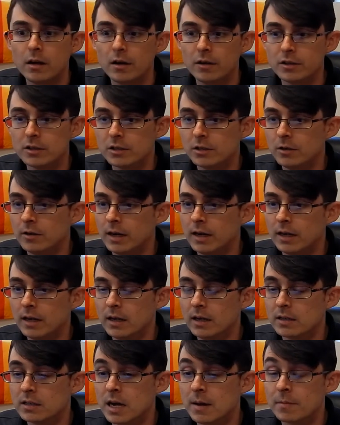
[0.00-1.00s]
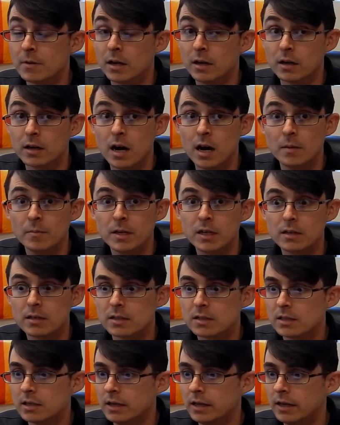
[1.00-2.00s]
Also at Top Cut
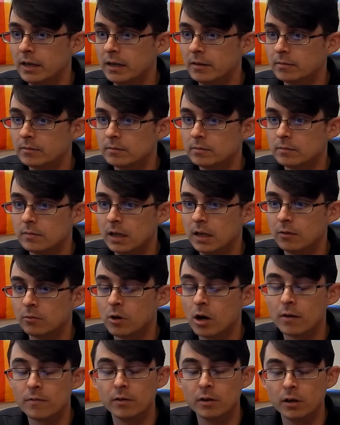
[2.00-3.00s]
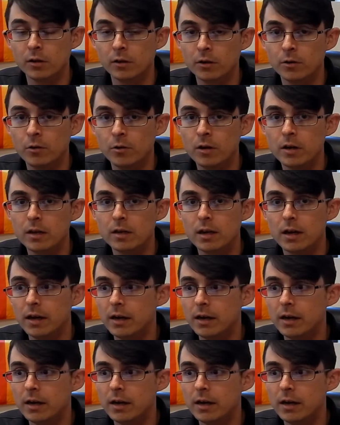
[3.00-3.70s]
Comics in Rockford, Illinois.